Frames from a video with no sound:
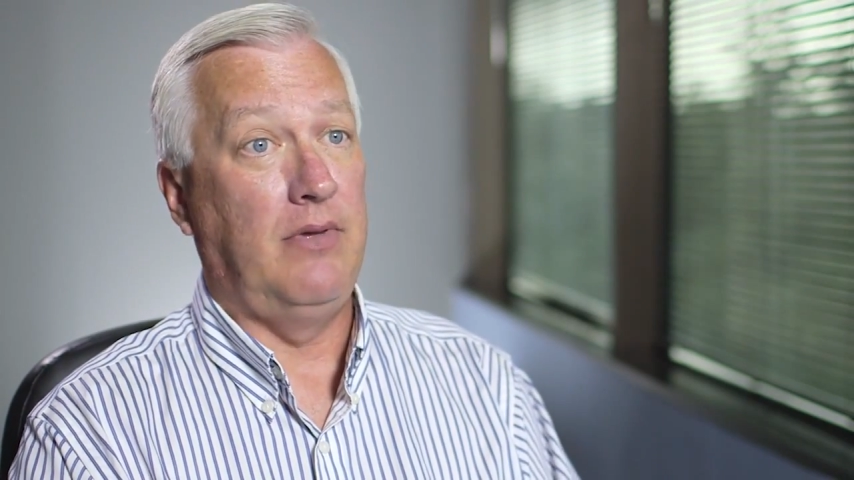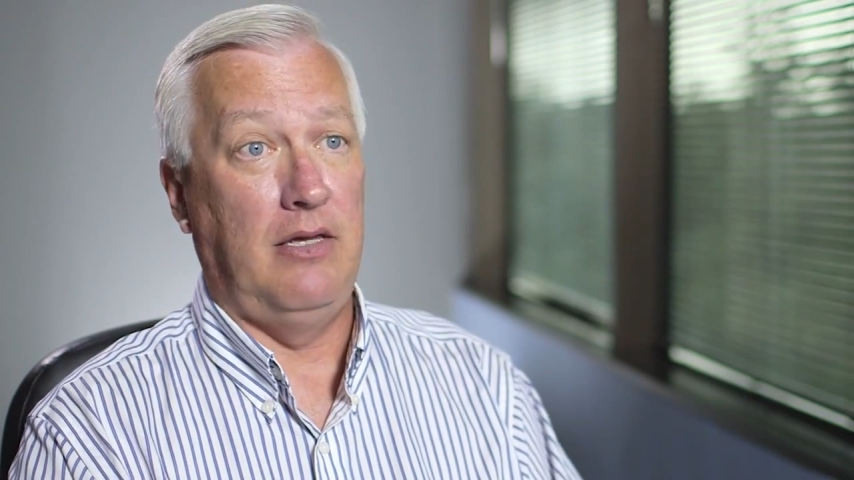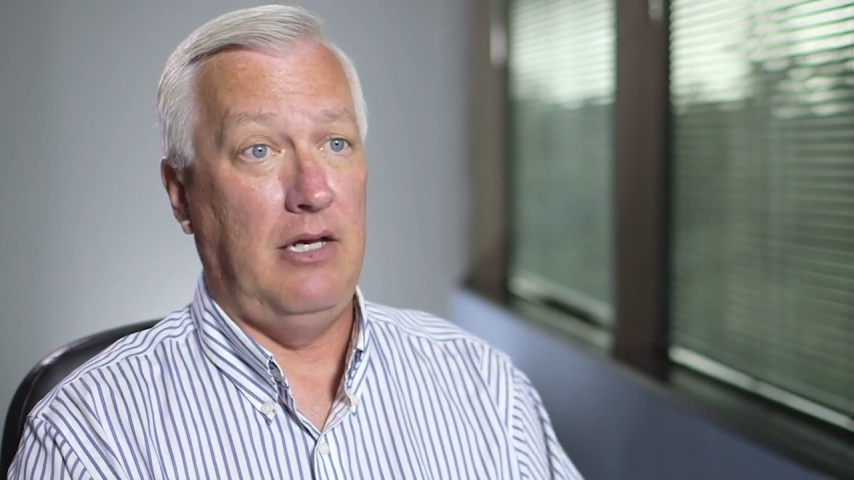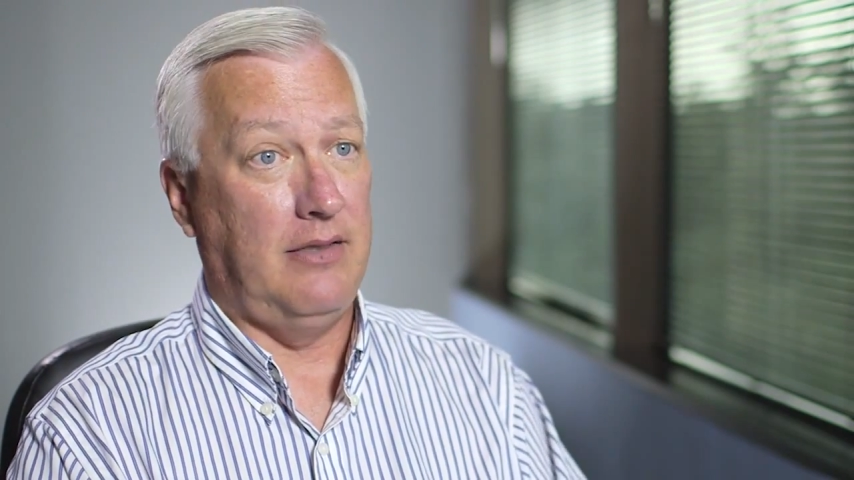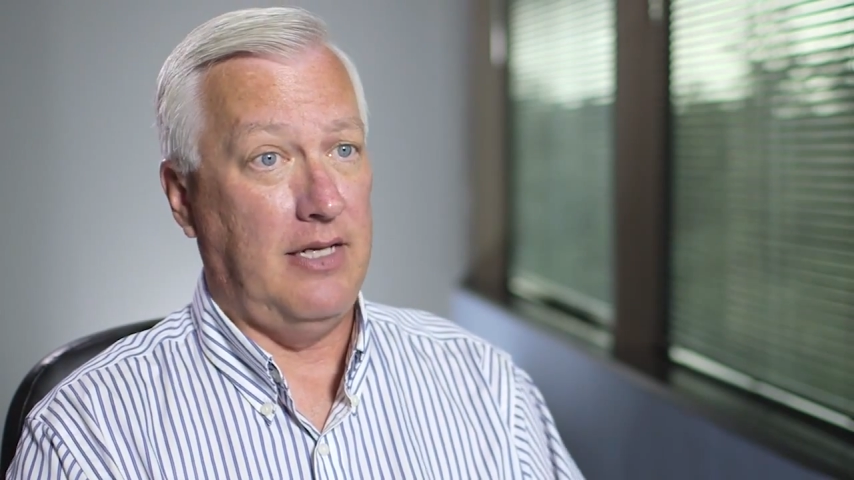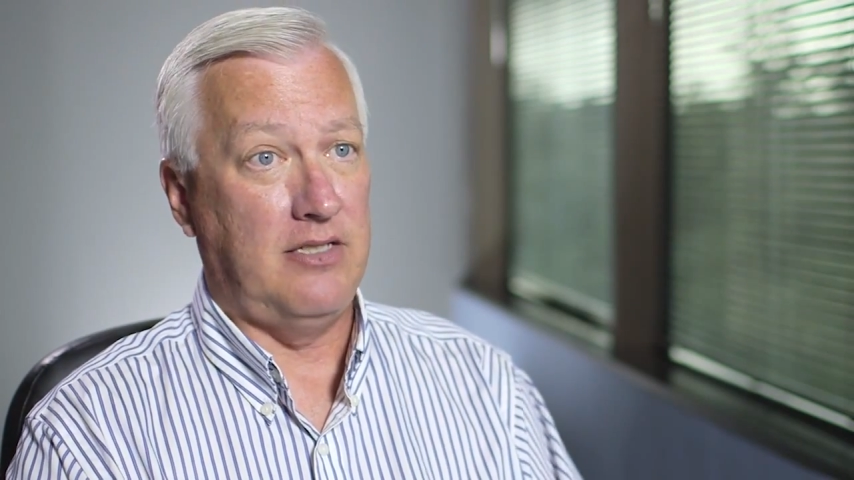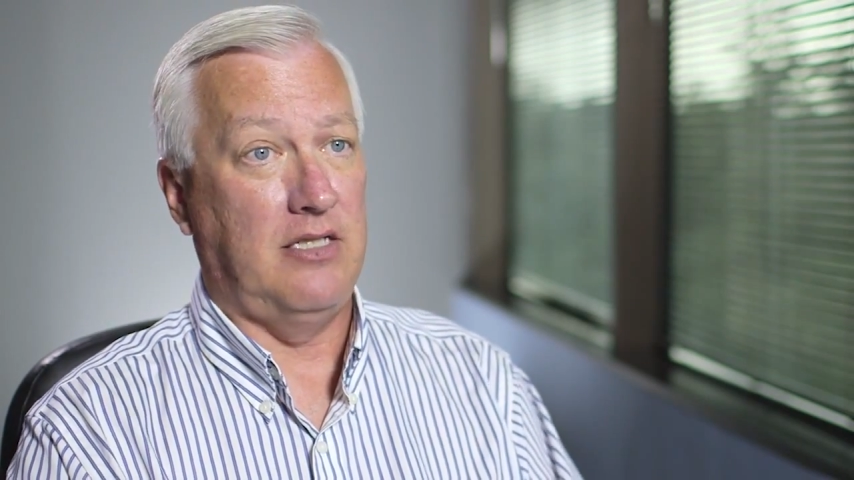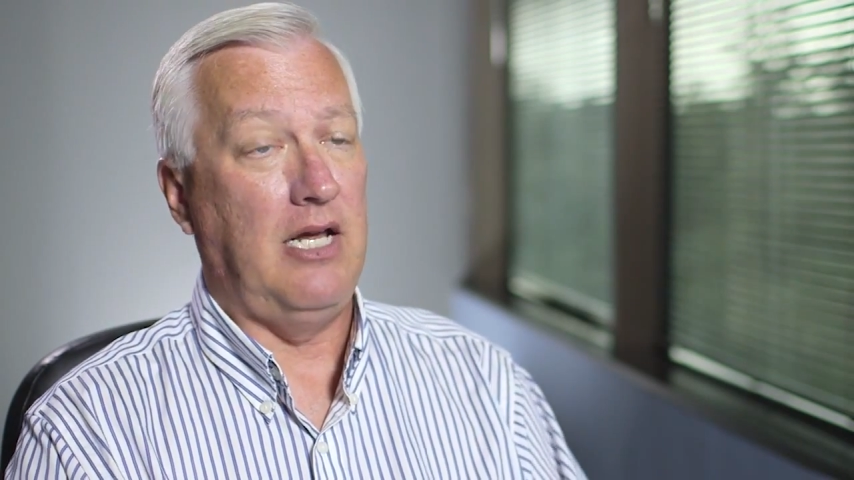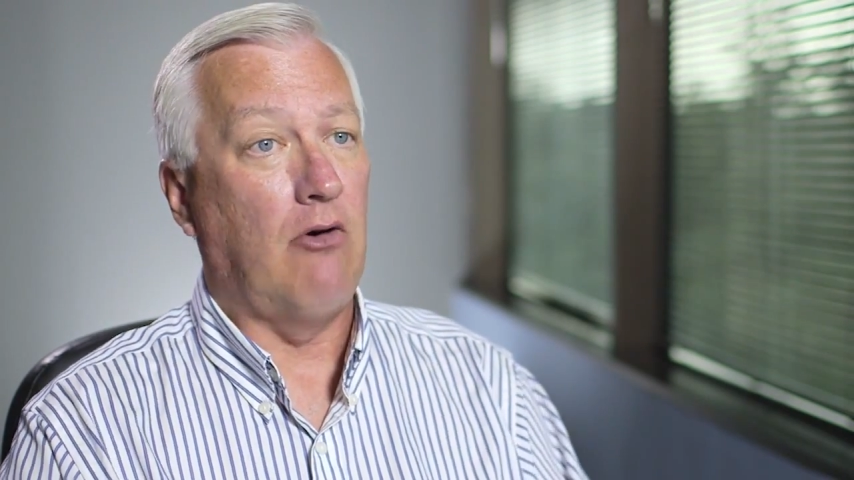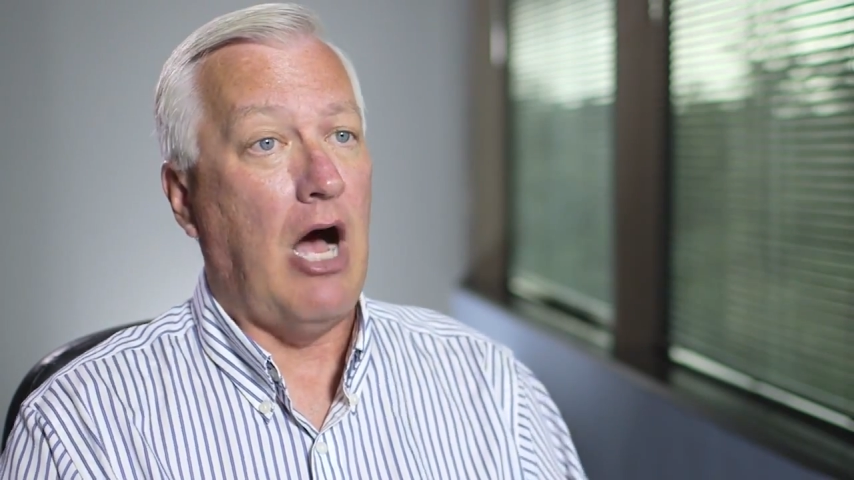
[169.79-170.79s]
That's
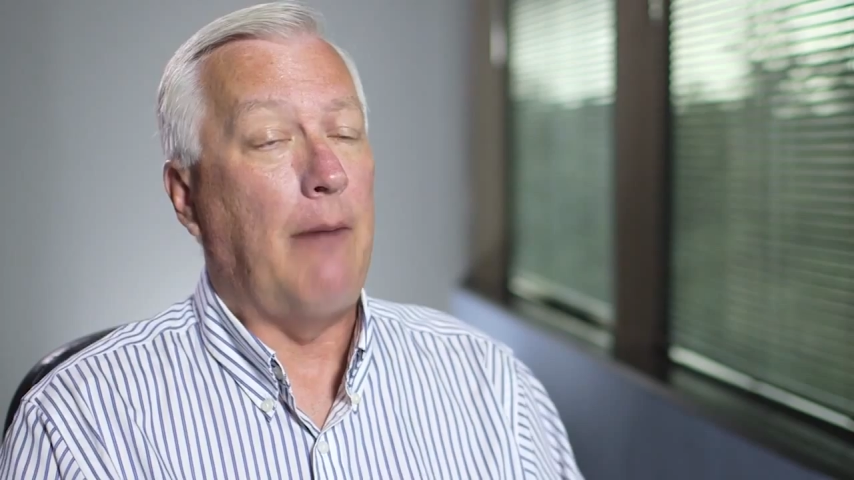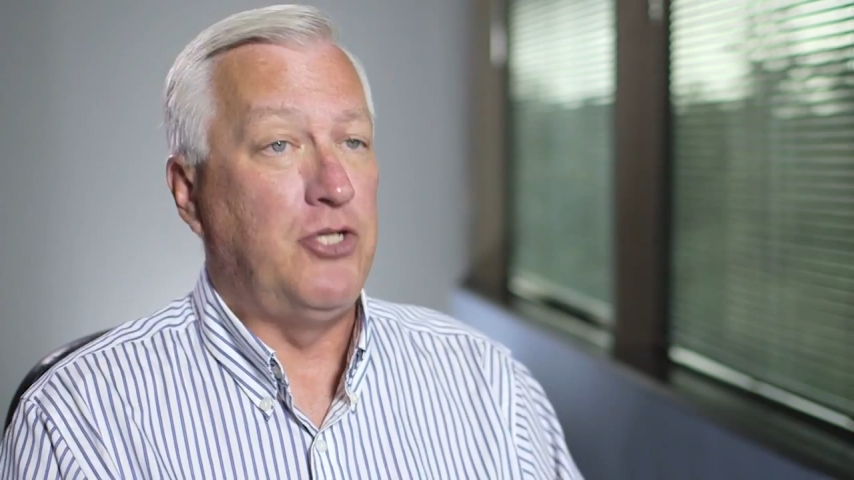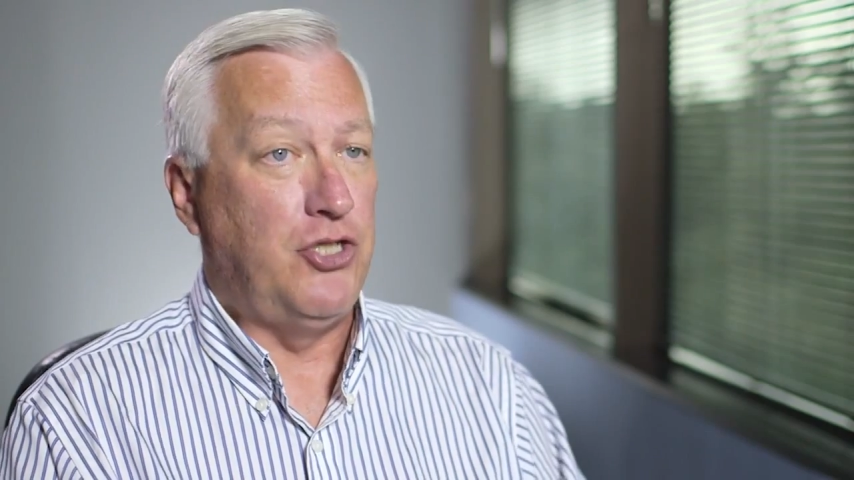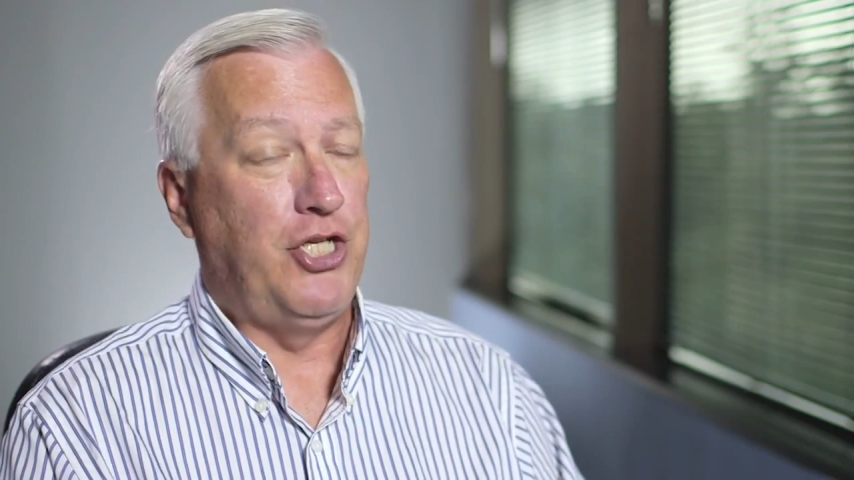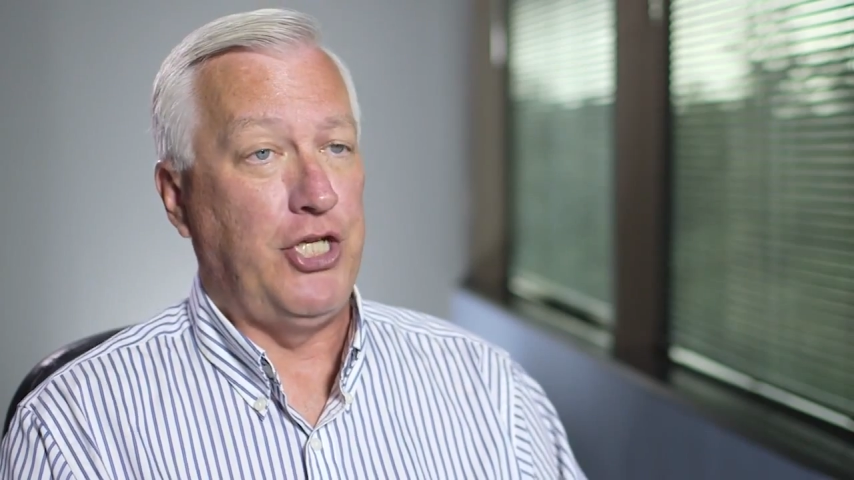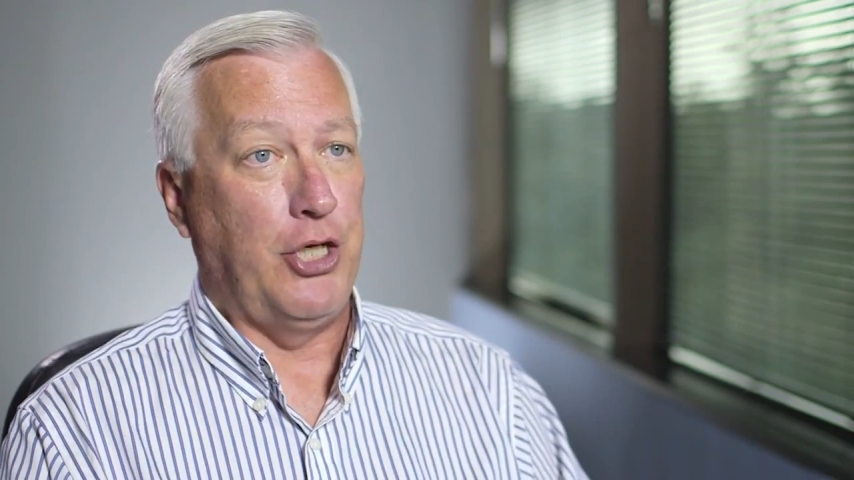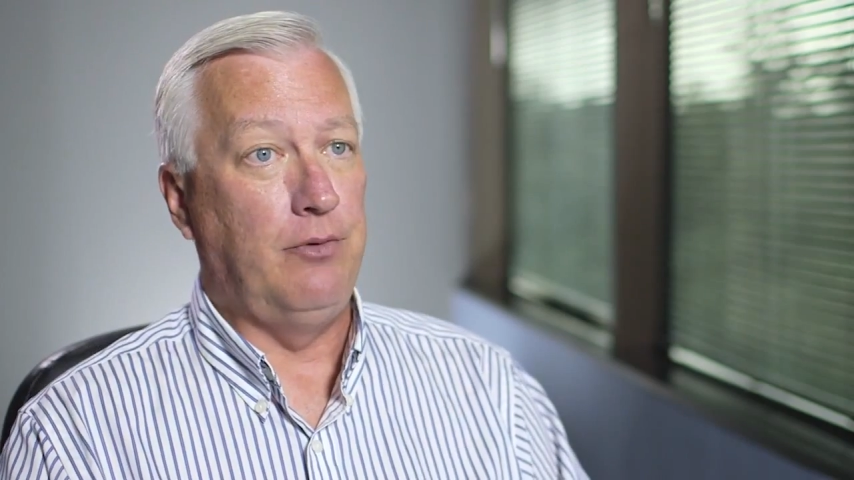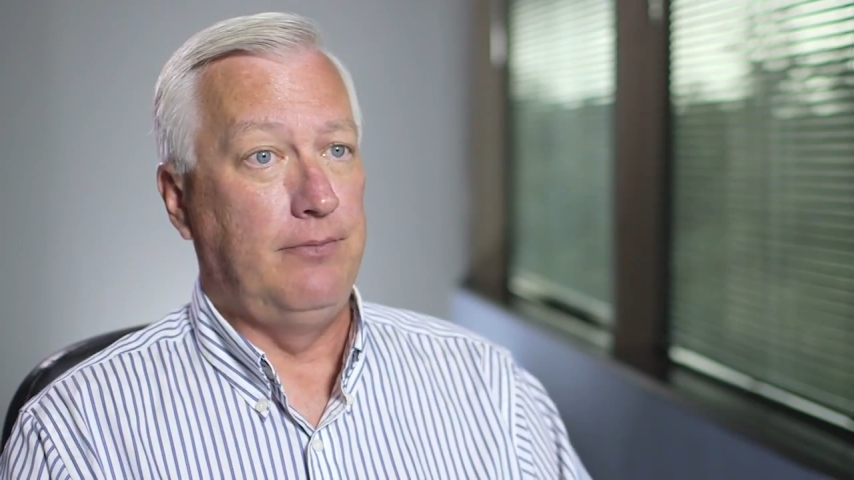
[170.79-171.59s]
their option to do.